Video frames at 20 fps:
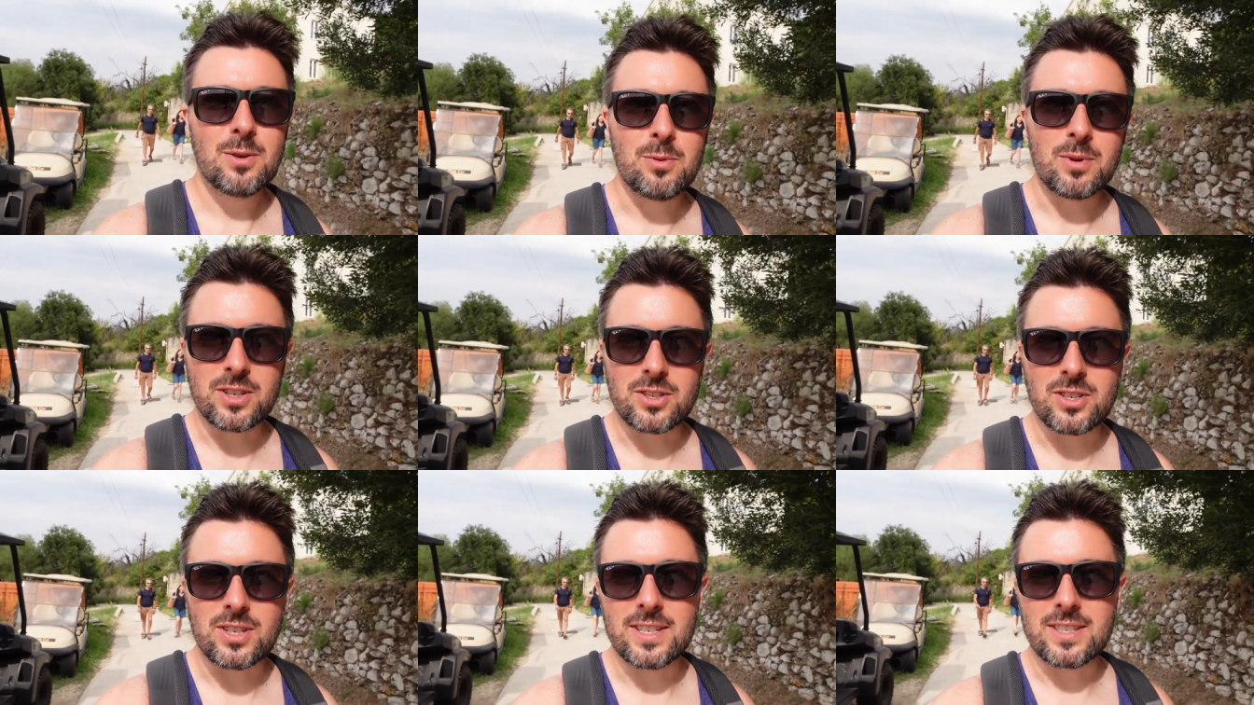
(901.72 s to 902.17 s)

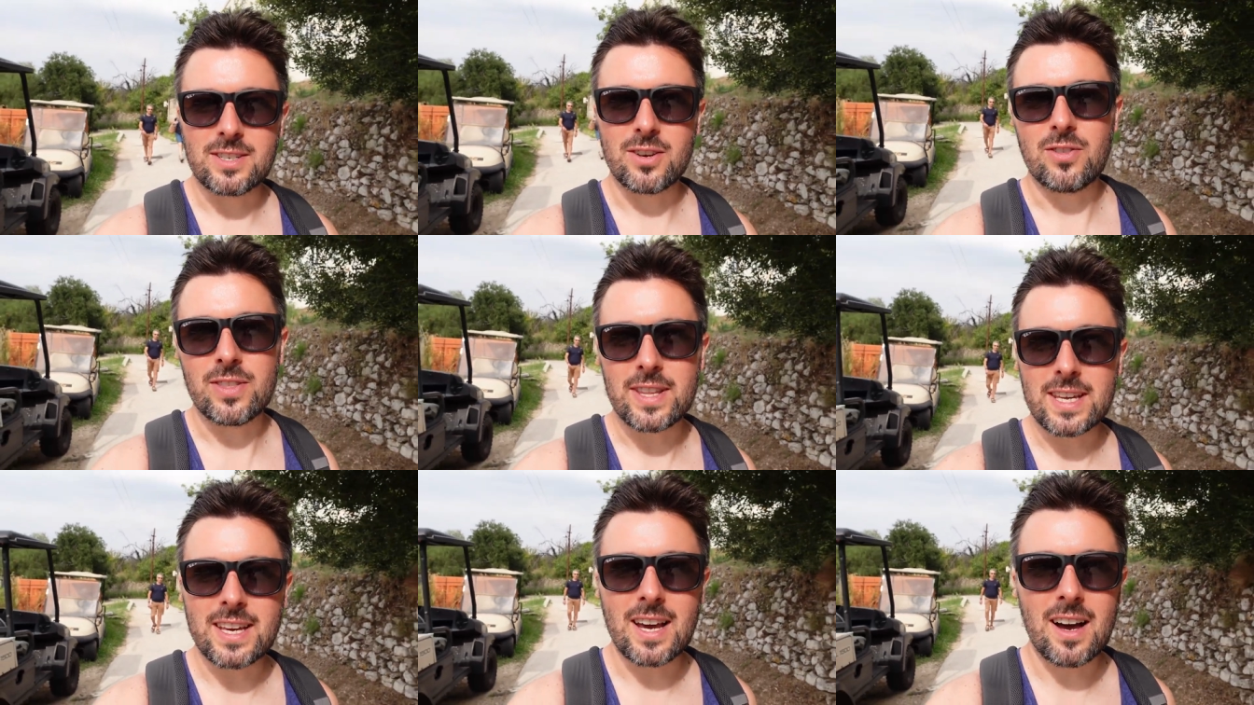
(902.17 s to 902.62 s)
which is
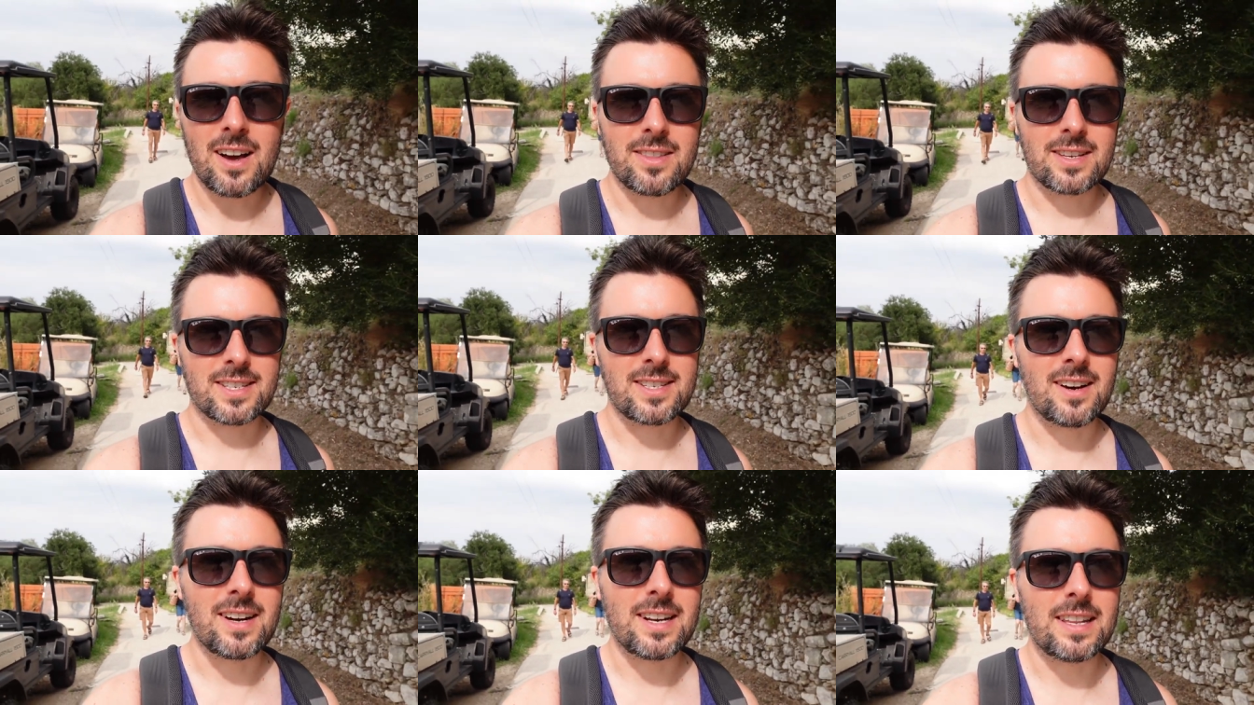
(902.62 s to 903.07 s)
on the other
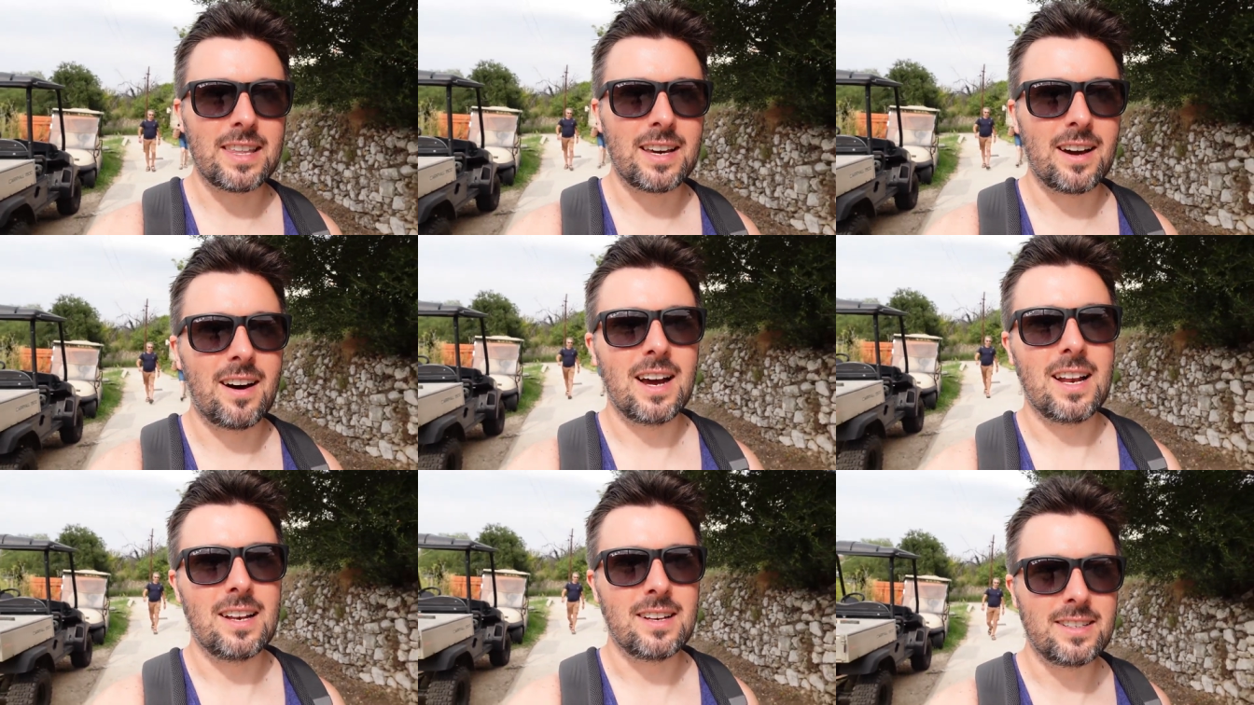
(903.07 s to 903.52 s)
side of the
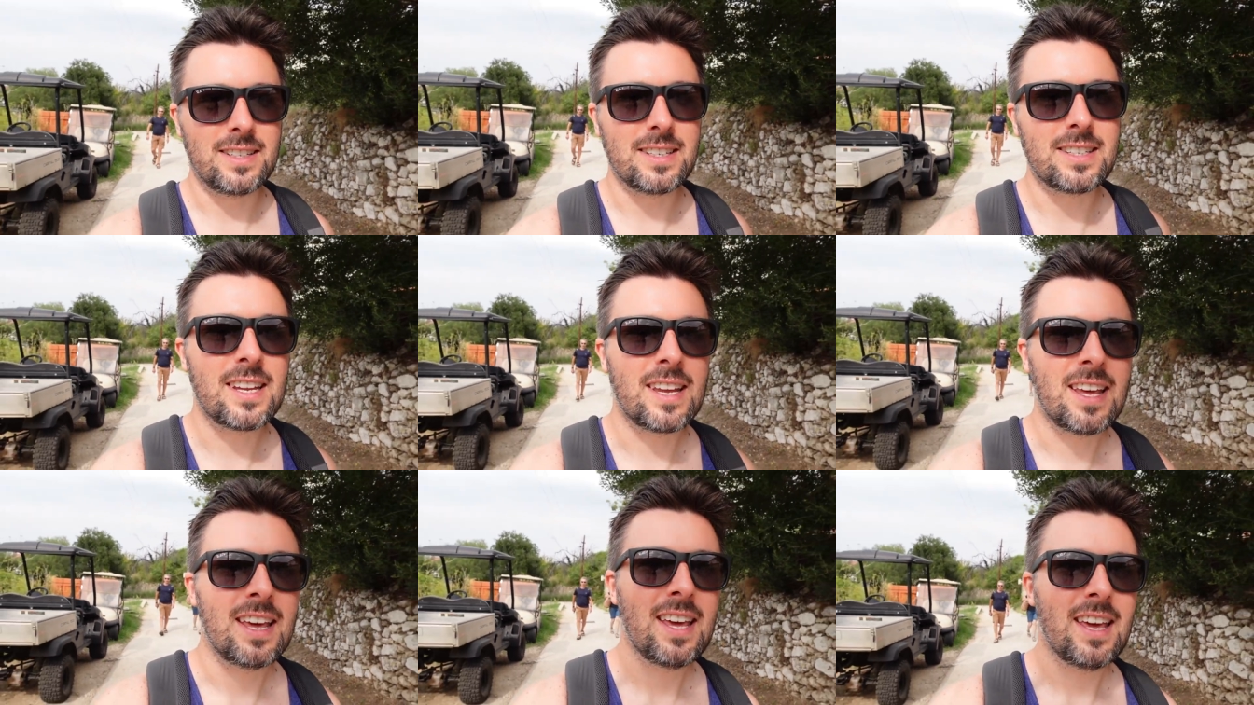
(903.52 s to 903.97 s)
island,